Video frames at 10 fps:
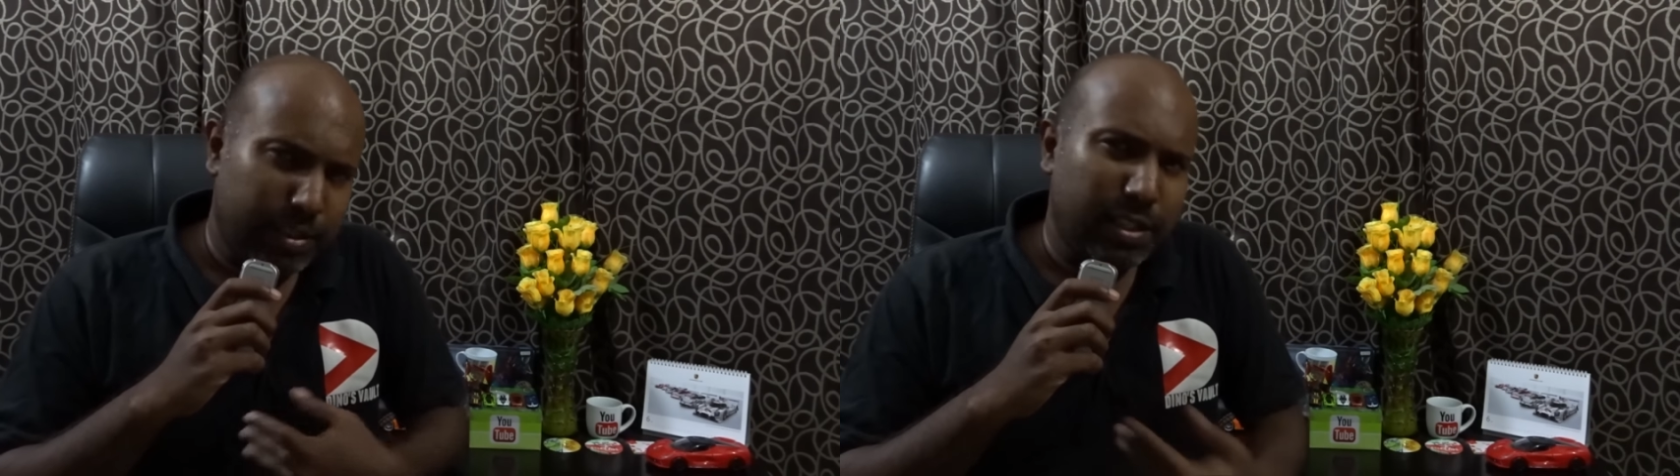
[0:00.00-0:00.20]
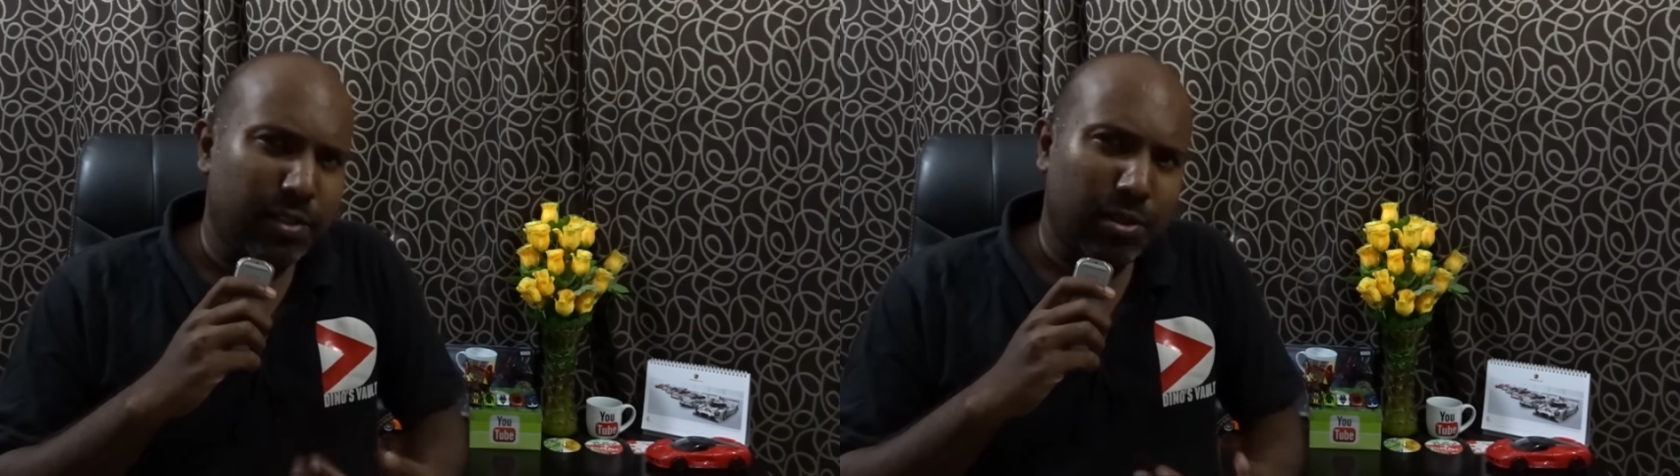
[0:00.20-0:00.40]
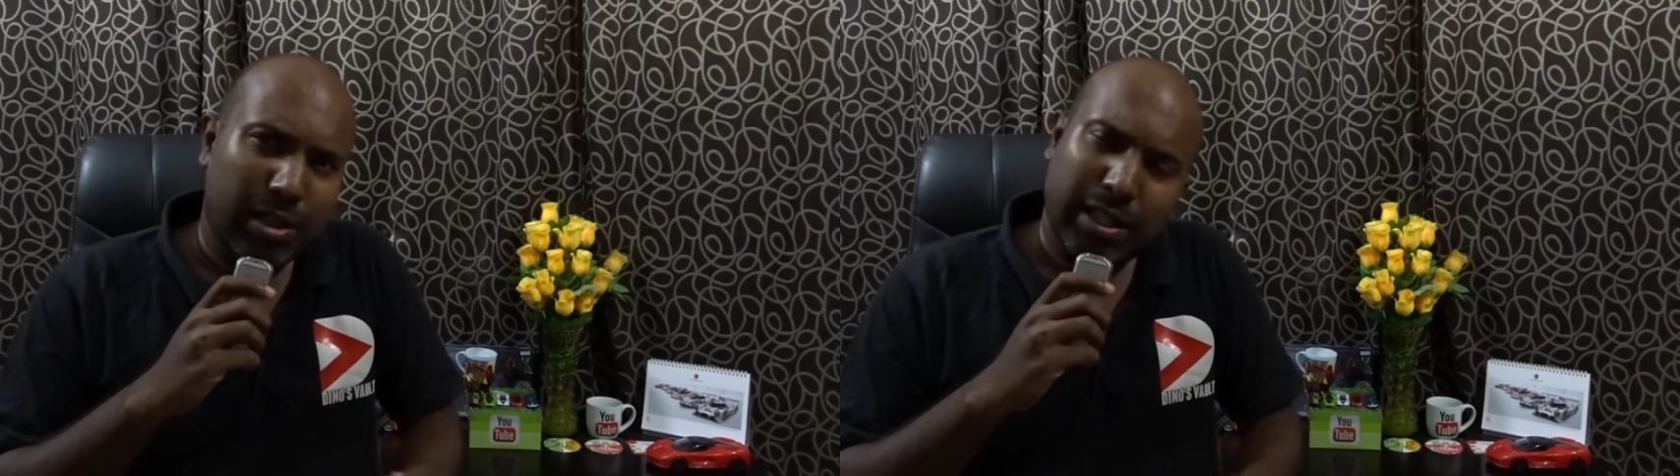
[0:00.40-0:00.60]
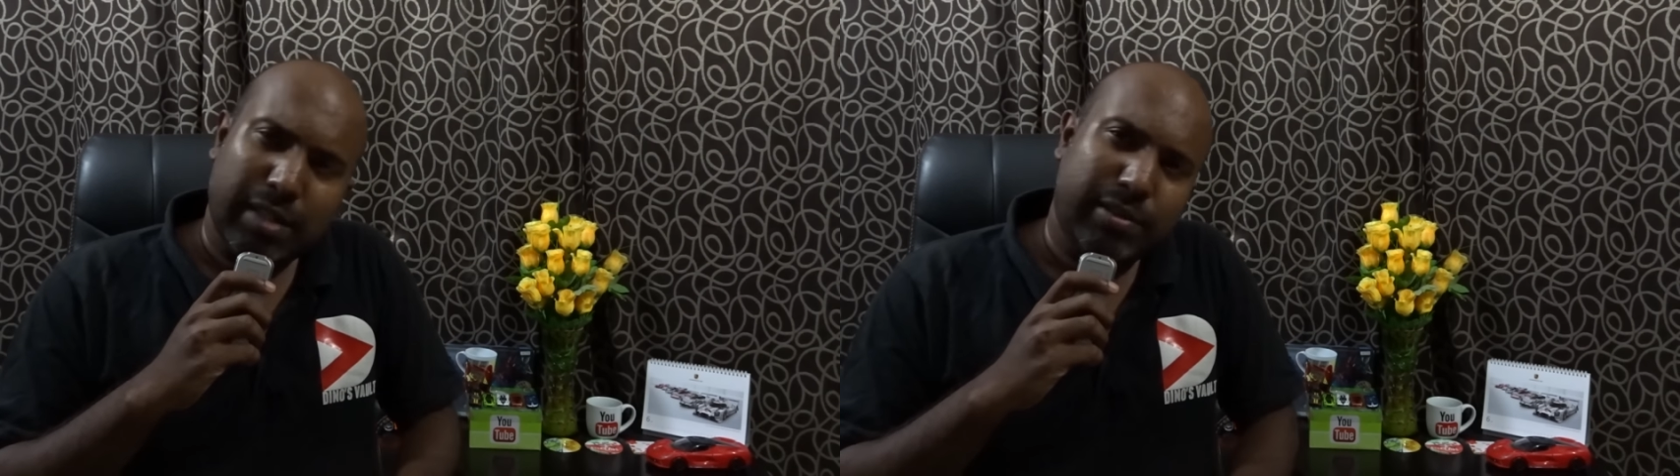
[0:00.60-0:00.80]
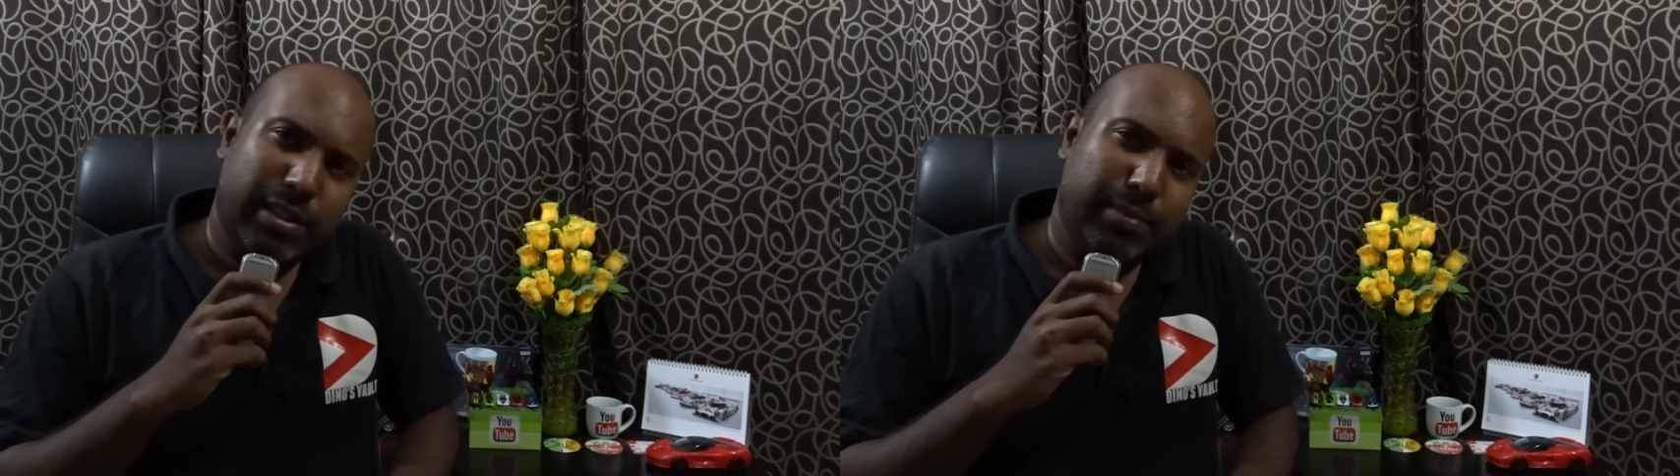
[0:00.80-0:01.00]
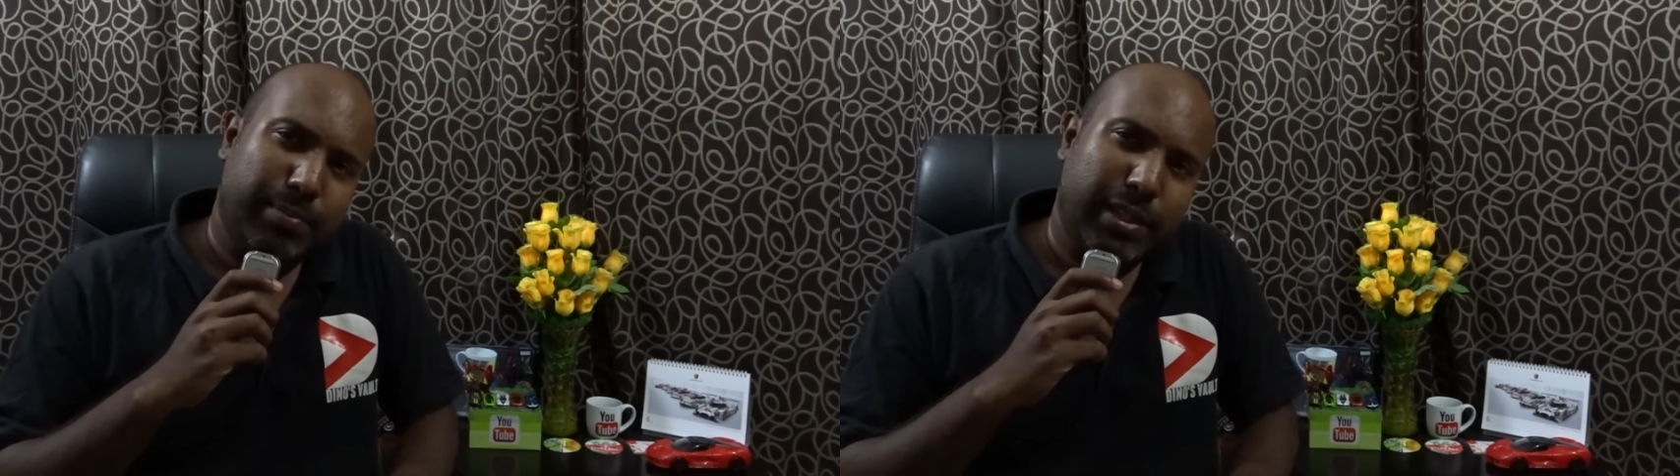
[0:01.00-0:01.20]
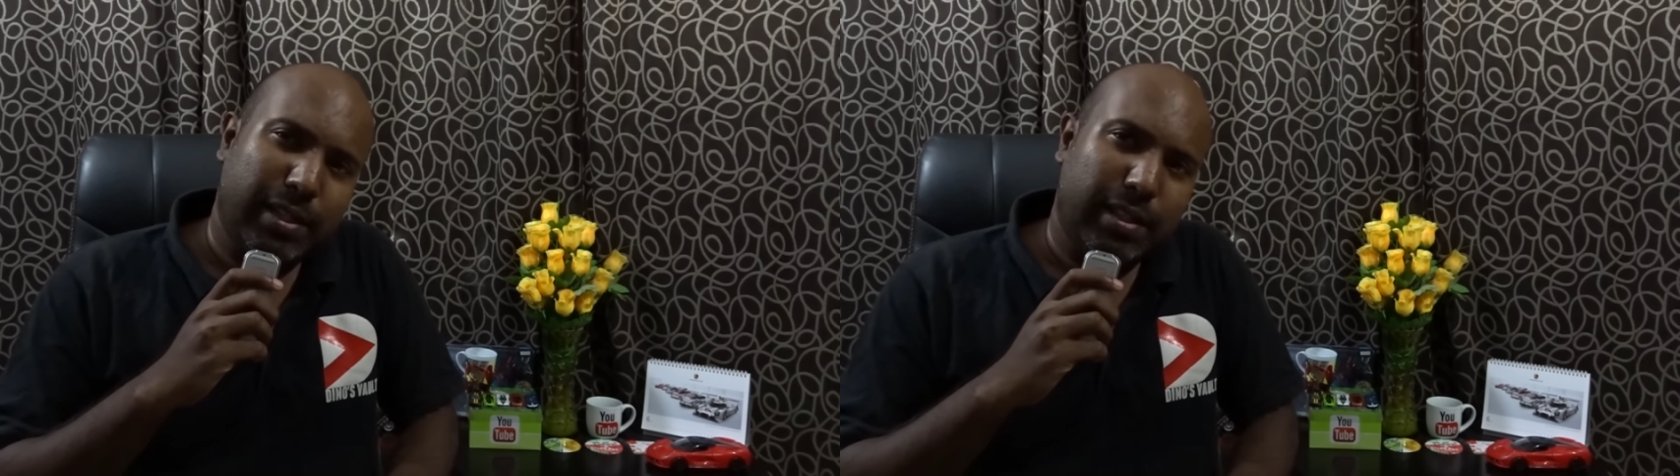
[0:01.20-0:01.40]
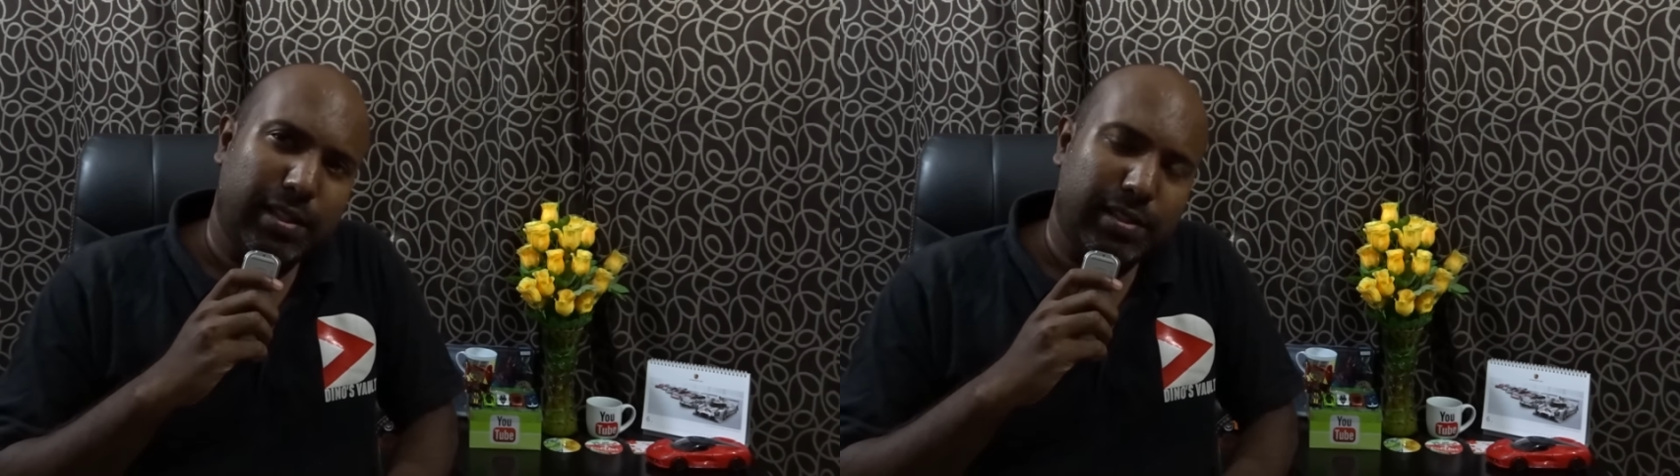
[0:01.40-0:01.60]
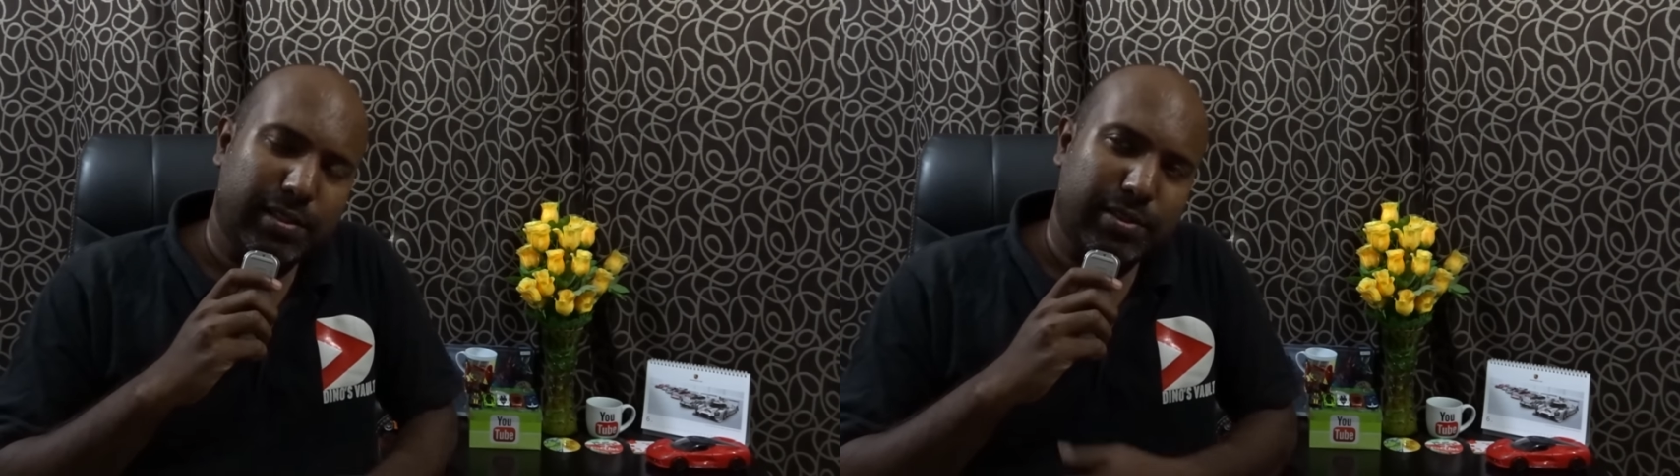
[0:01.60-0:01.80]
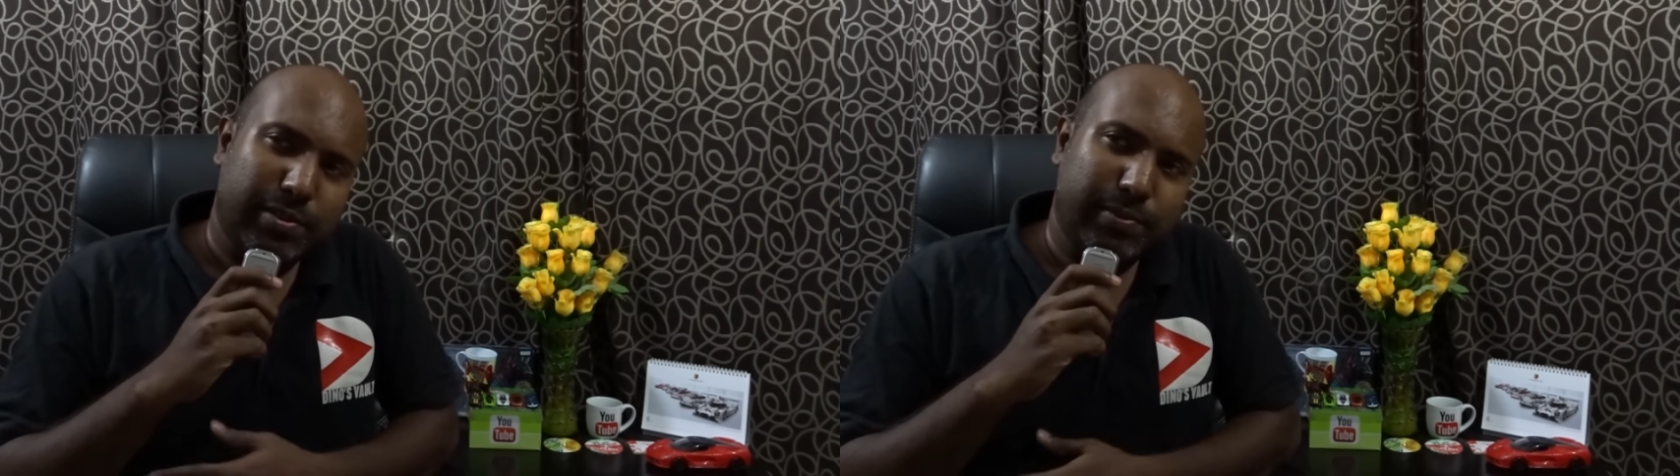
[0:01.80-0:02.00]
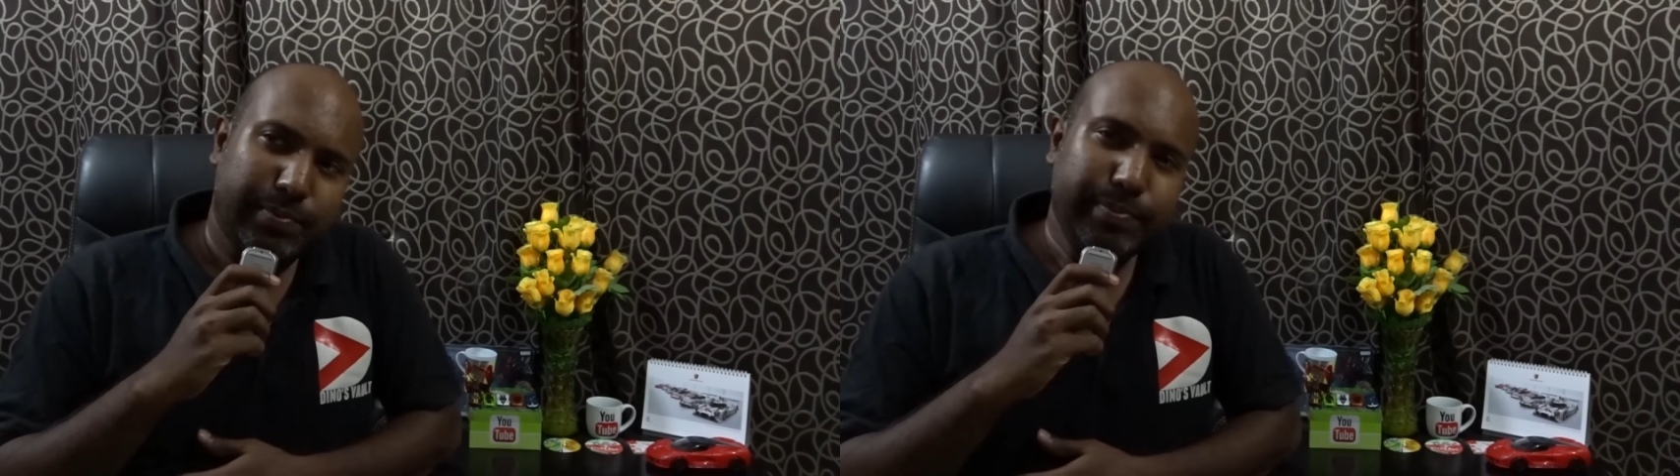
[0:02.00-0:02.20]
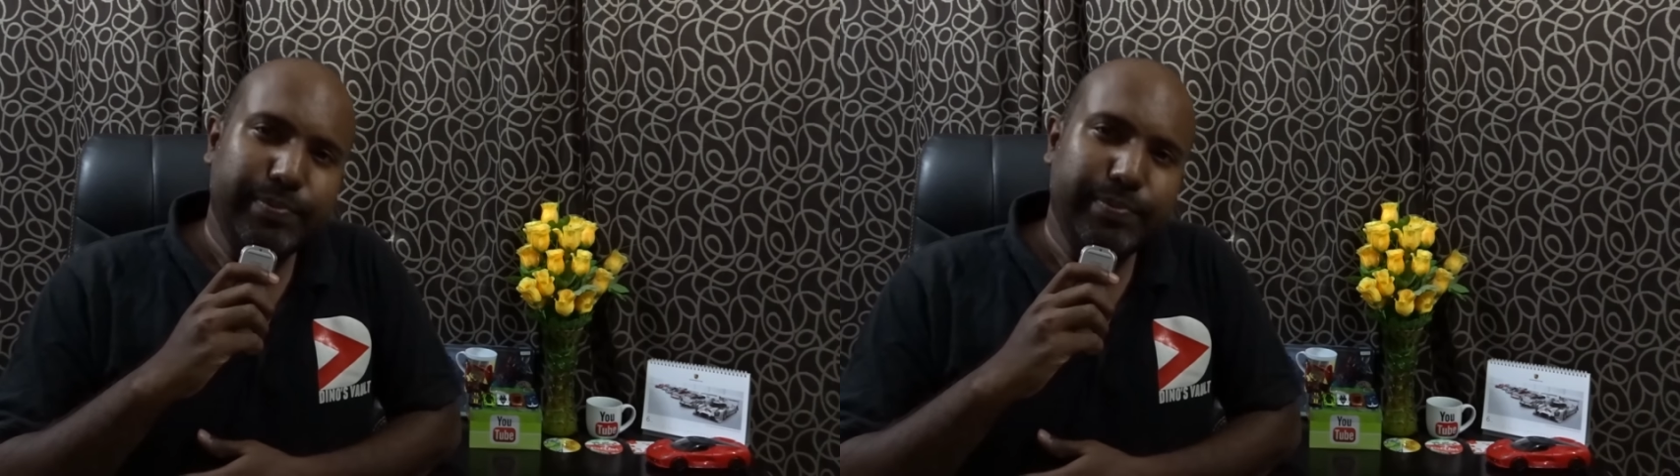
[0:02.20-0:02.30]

still not recovered completely. So